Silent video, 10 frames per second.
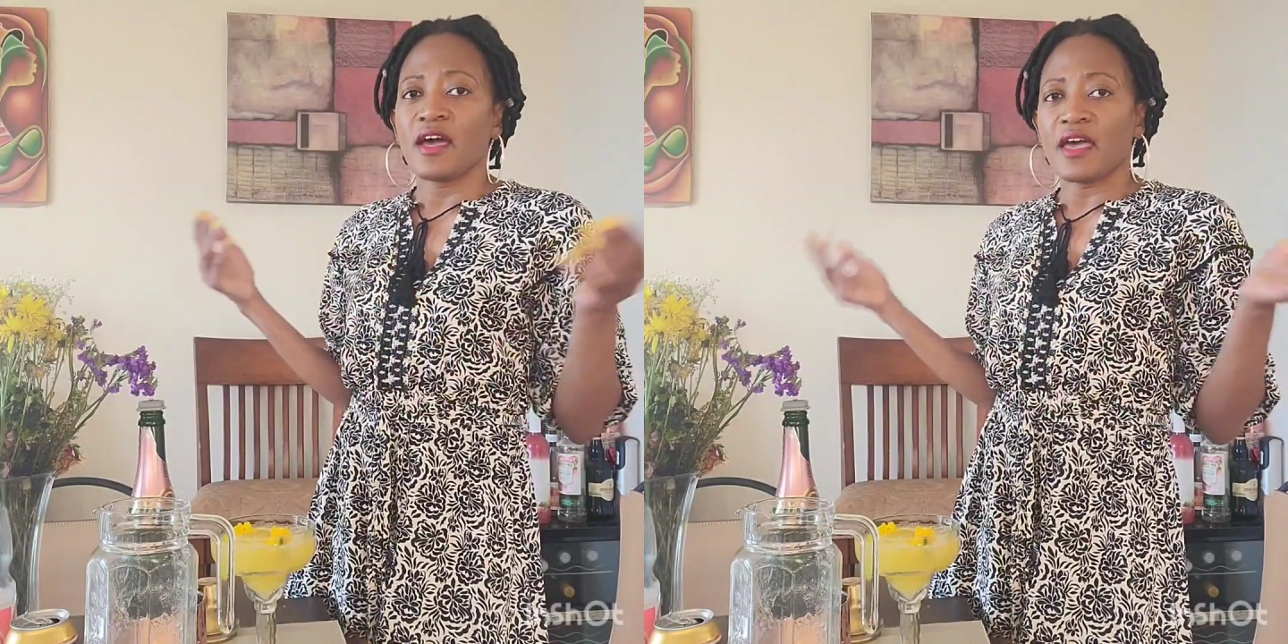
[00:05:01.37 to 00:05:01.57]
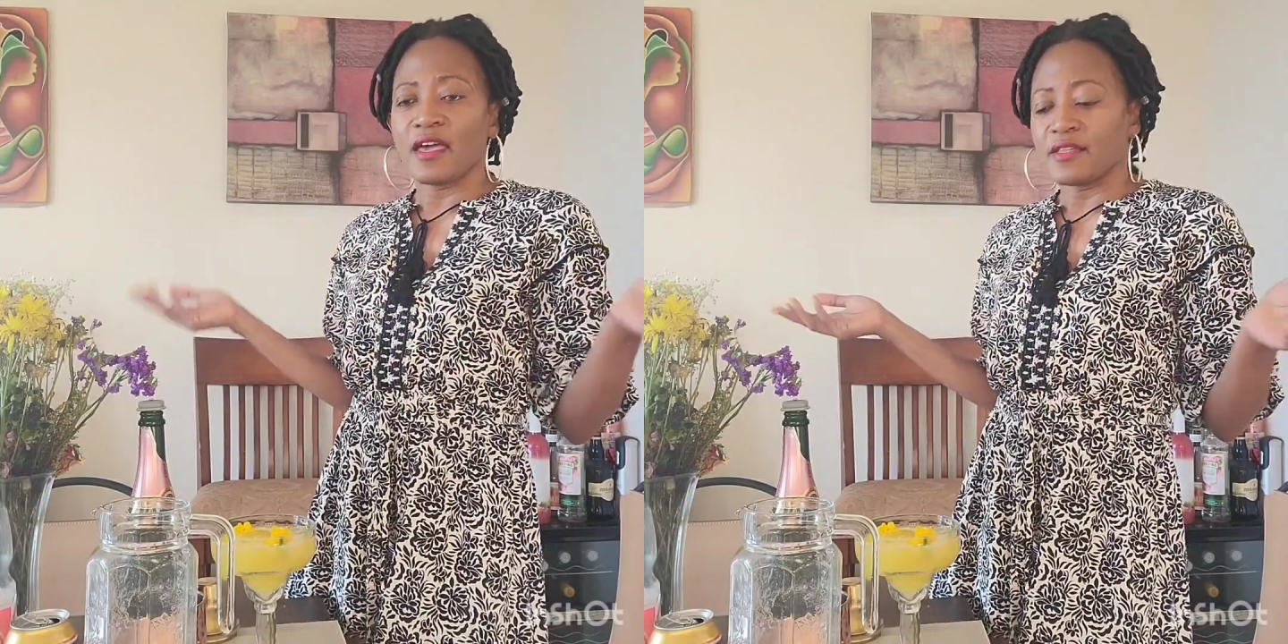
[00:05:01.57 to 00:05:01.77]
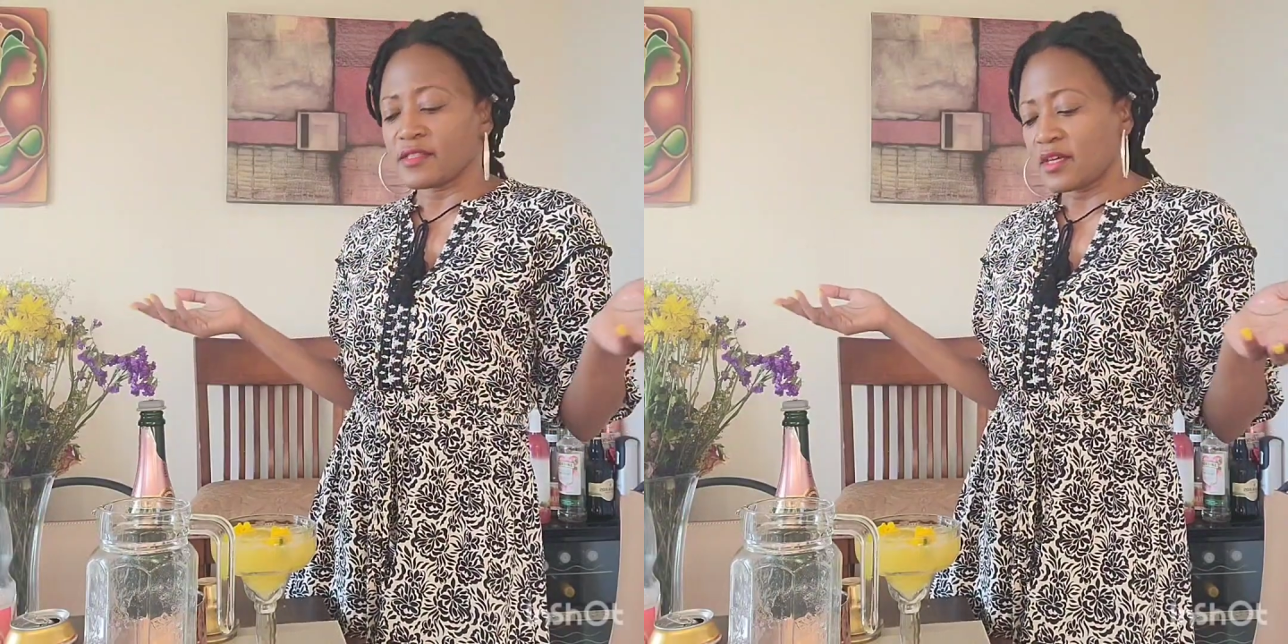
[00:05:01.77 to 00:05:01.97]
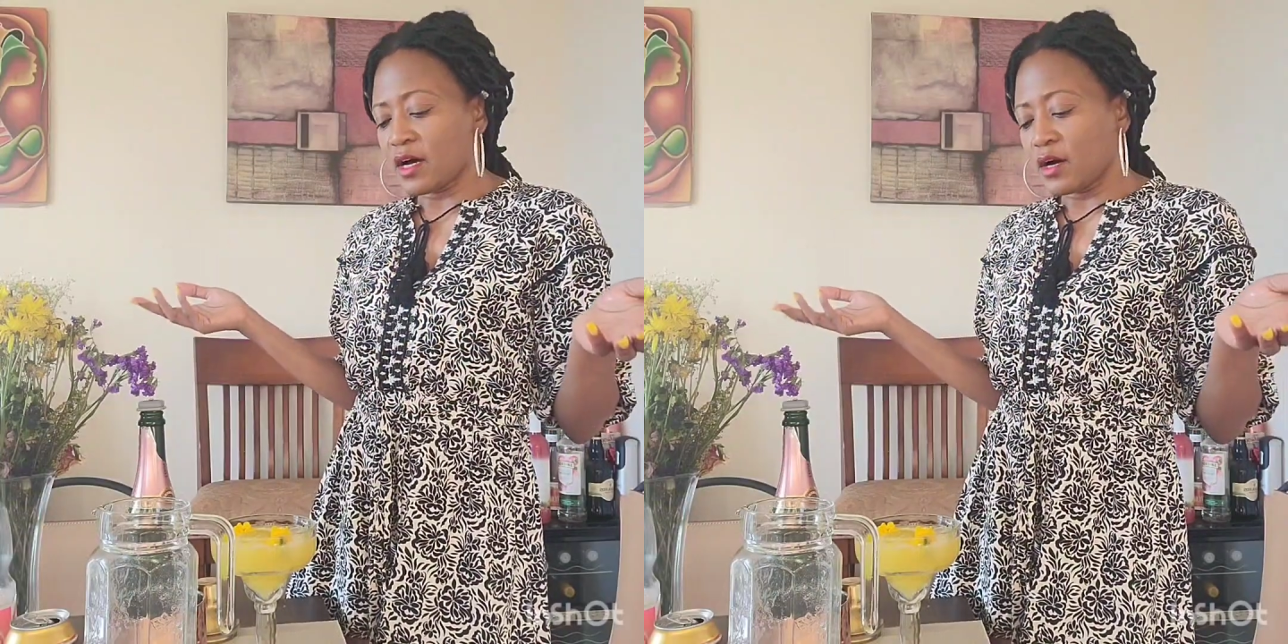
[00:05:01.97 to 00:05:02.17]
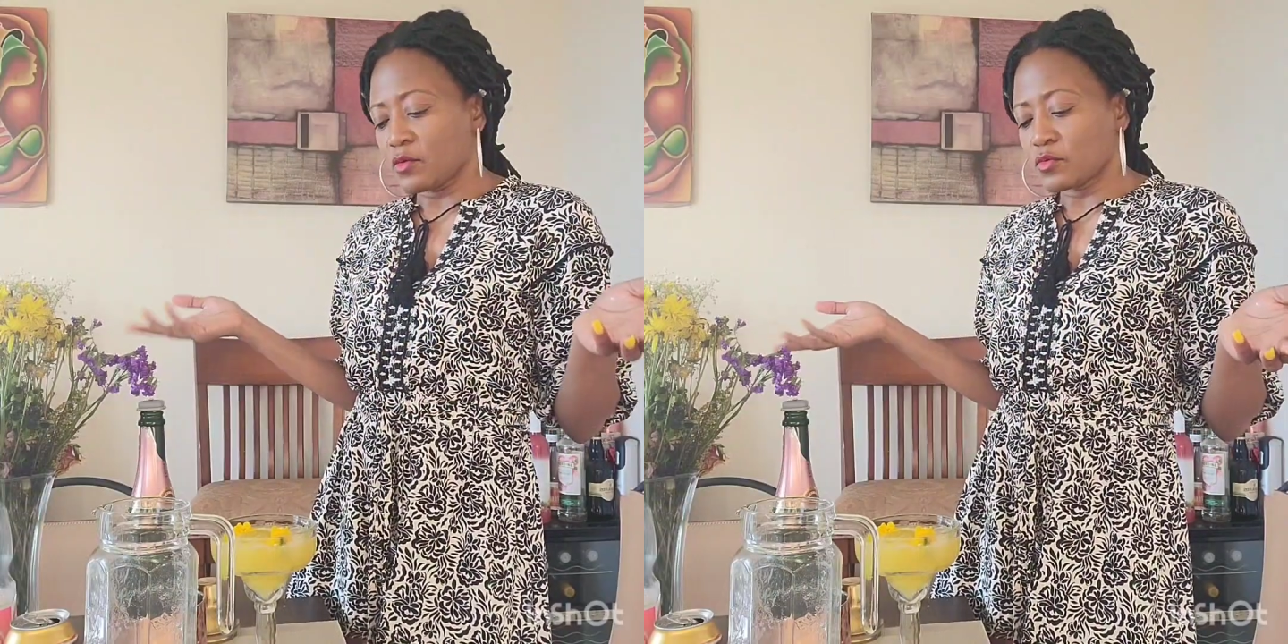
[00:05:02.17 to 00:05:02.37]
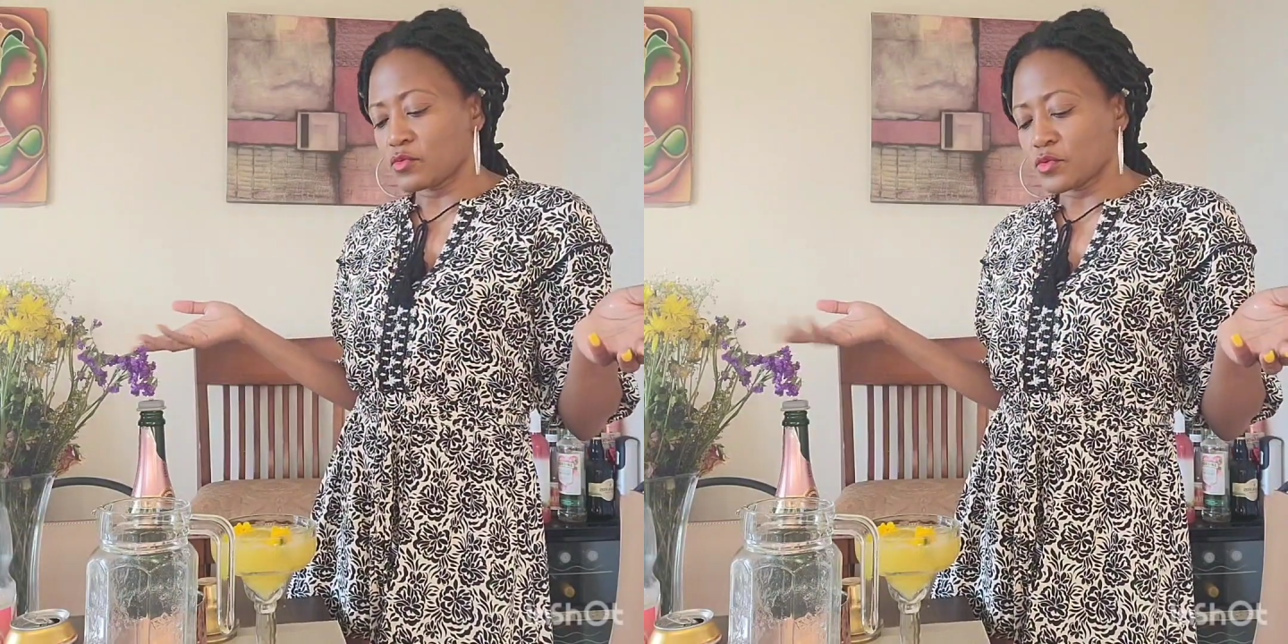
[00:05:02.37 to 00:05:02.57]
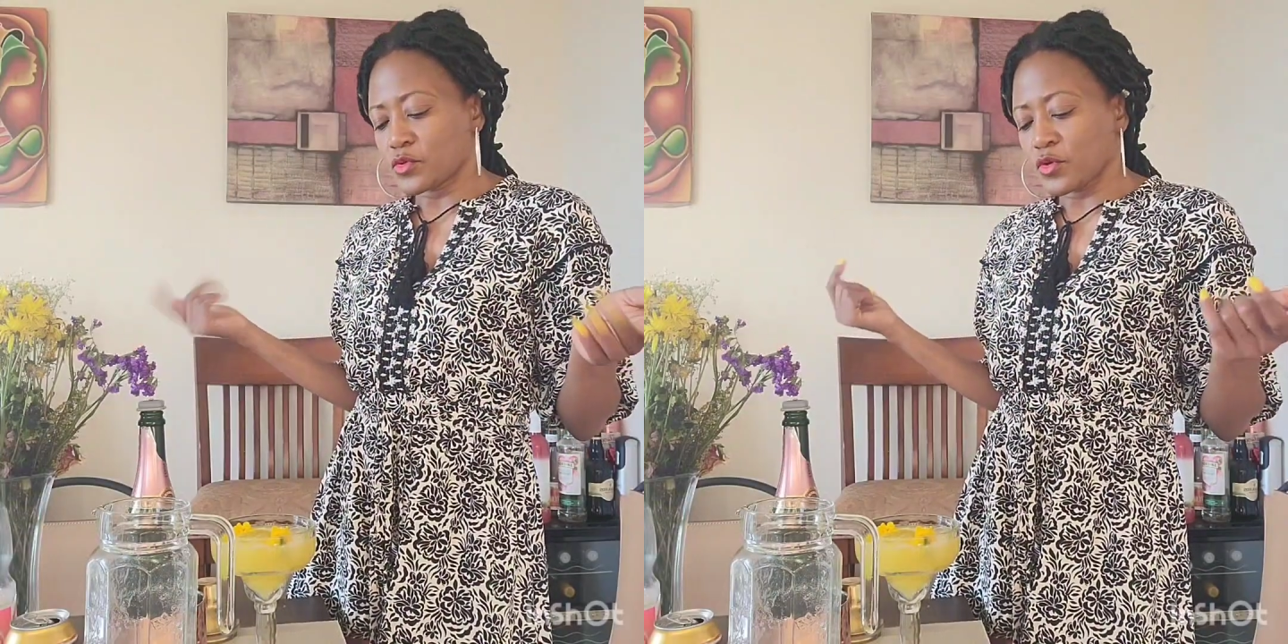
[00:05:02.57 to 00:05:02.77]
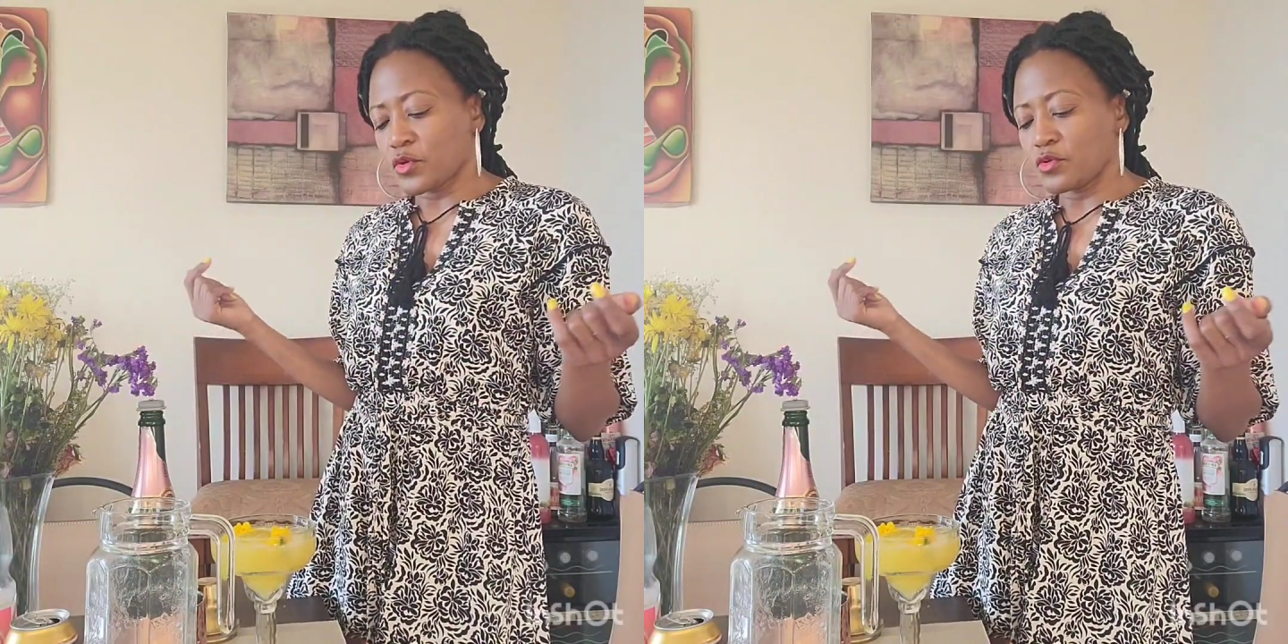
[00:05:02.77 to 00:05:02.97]
and
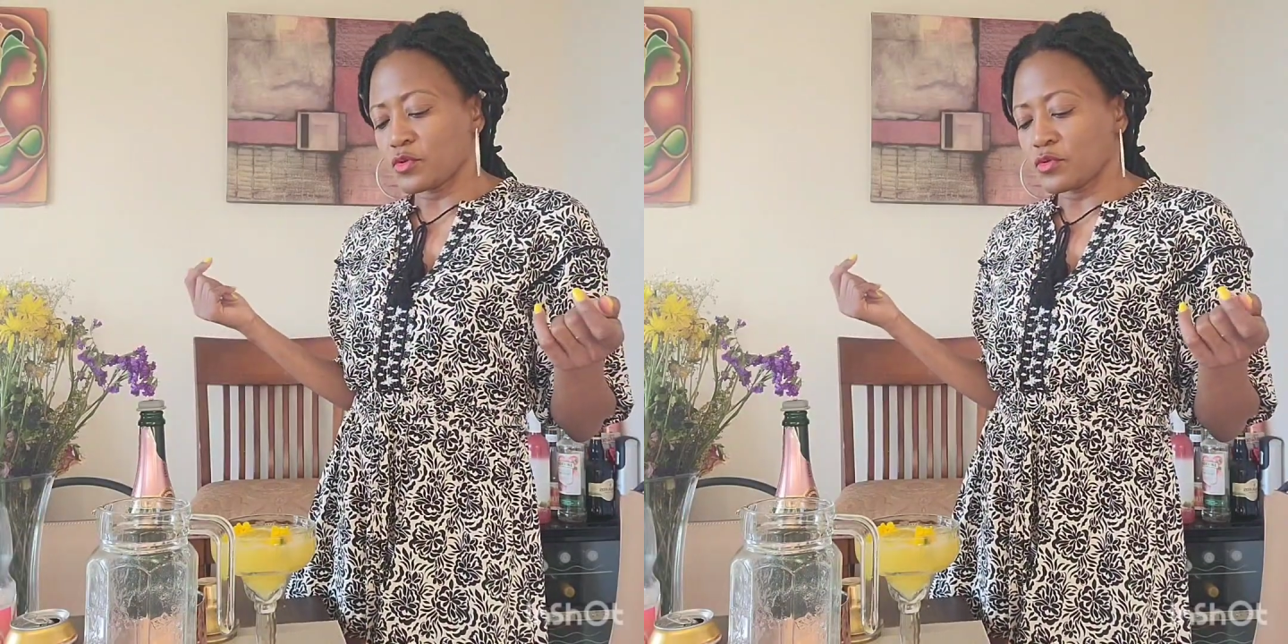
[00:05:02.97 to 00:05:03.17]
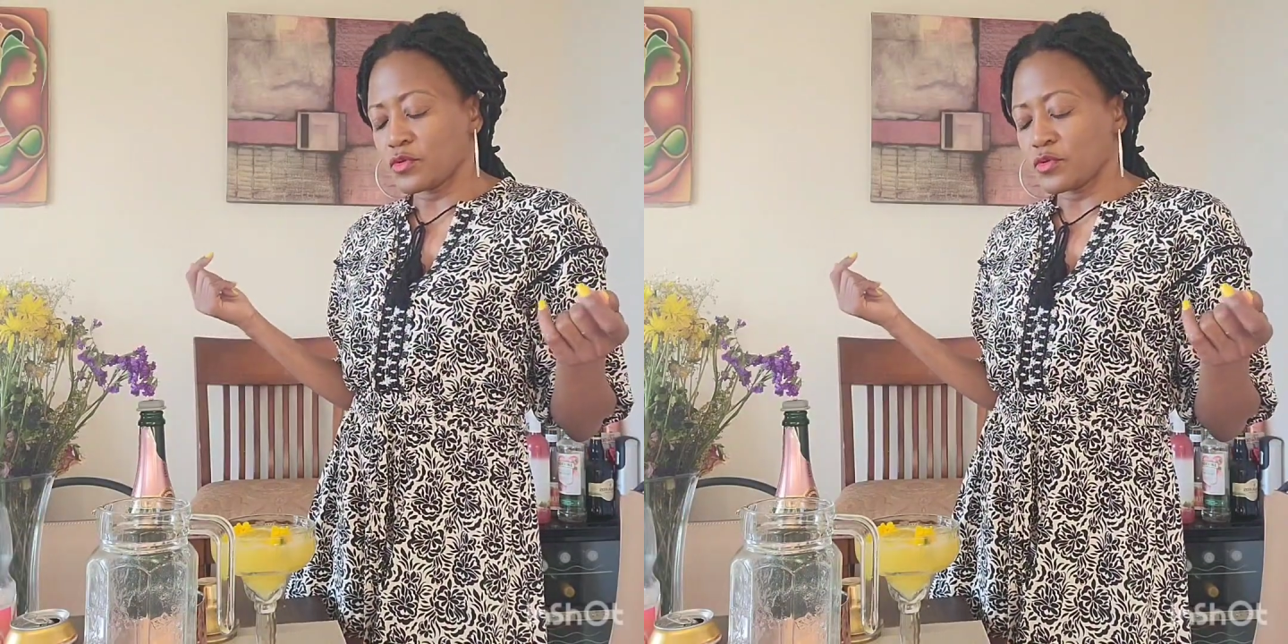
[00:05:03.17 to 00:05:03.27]
also you could